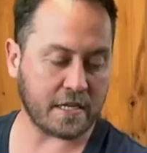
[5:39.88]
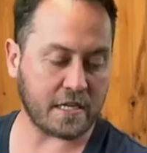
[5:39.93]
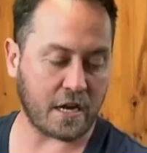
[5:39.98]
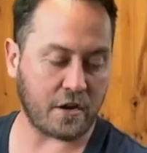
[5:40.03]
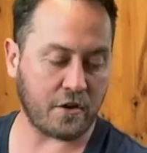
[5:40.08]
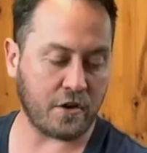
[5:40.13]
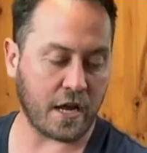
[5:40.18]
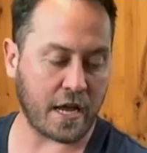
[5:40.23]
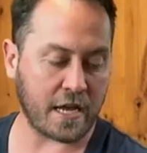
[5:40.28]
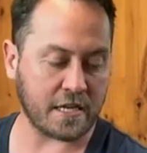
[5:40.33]

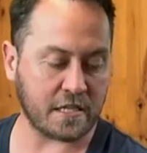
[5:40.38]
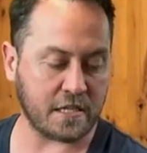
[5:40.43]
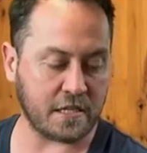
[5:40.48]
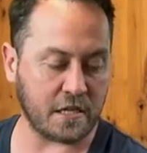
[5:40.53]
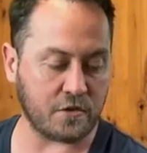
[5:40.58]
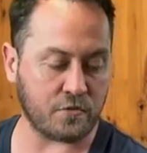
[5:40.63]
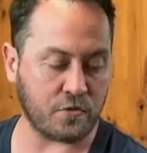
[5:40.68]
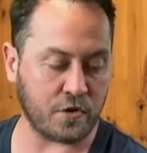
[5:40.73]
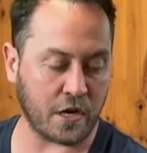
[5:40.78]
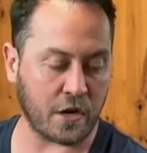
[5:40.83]
tattoo last is
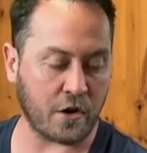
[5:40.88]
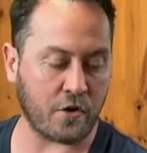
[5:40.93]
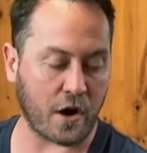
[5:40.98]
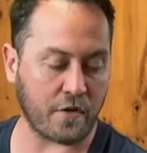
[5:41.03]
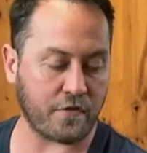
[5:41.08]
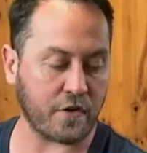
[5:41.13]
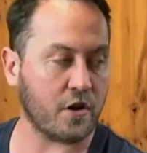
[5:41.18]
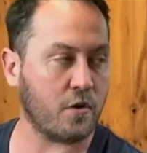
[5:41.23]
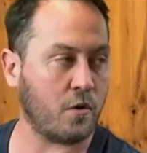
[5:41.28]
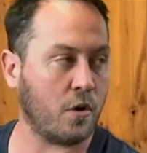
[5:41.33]
its really
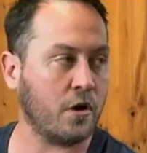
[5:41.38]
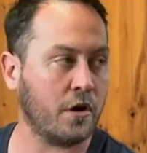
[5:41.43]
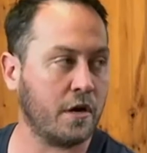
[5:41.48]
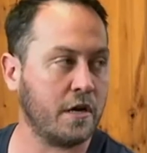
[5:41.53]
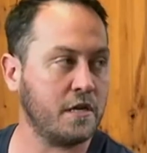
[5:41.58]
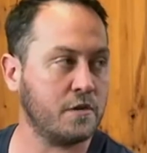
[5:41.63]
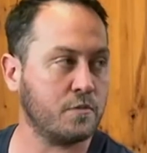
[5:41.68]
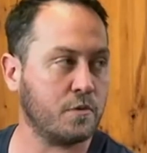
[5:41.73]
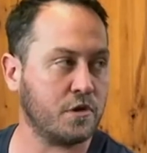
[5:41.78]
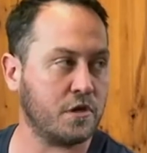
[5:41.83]
graphic
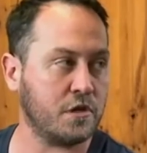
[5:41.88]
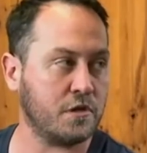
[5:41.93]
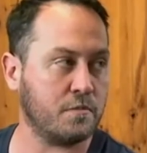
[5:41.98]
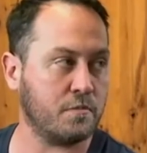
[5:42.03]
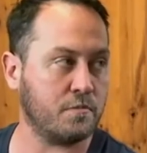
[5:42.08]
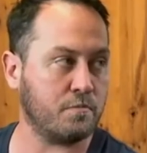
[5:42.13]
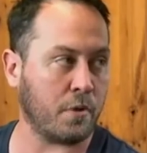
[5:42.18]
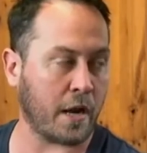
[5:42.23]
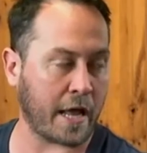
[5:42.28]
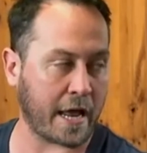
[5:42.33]
qualities, which is
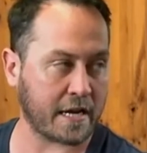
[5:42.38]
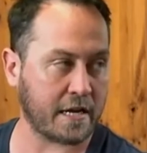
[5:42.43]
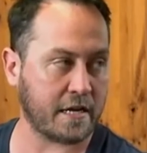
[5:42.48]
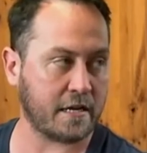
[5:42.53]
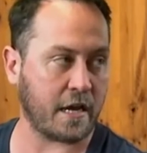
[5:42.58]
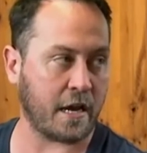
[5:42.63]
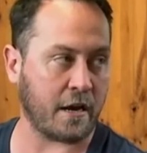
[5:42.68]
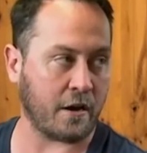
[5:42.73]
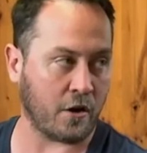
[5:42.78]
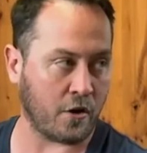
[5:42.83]
black and